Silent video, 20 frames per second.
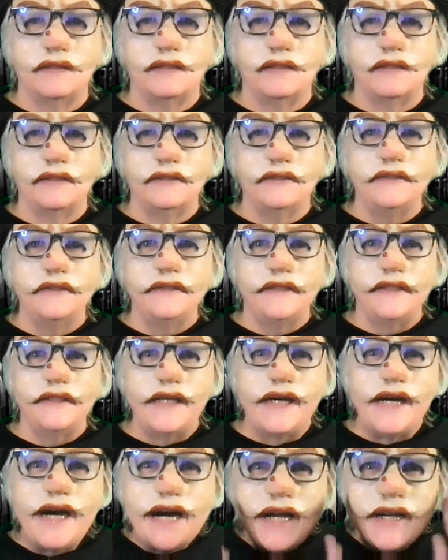The
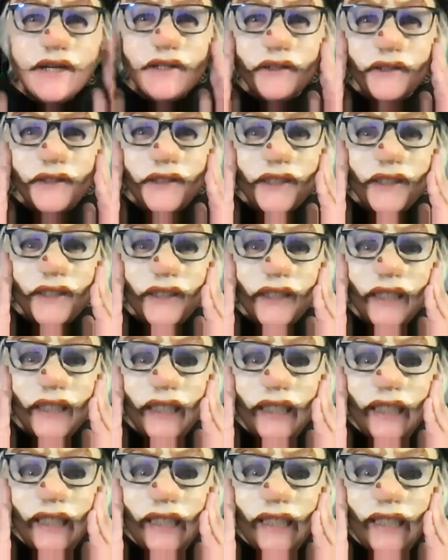eye holes are a
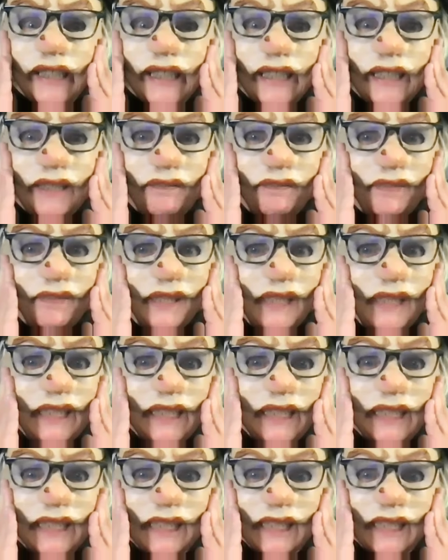little bit
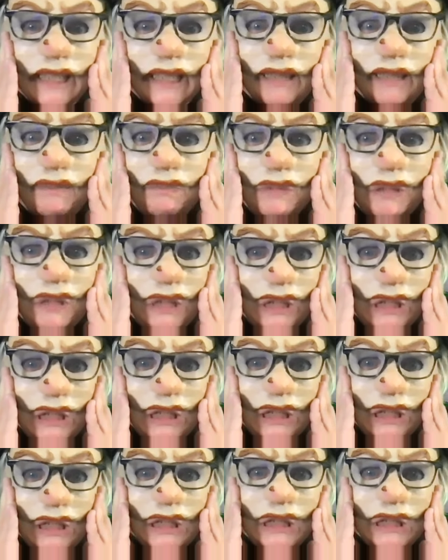
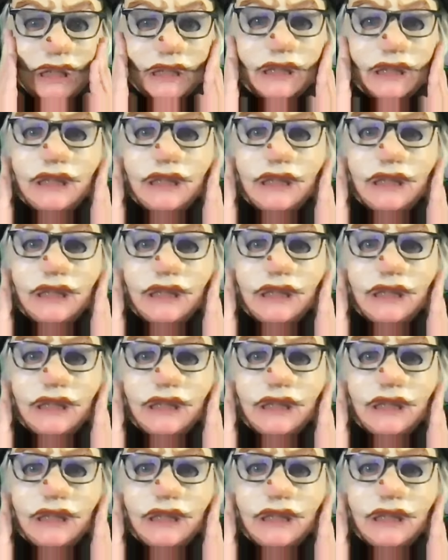small,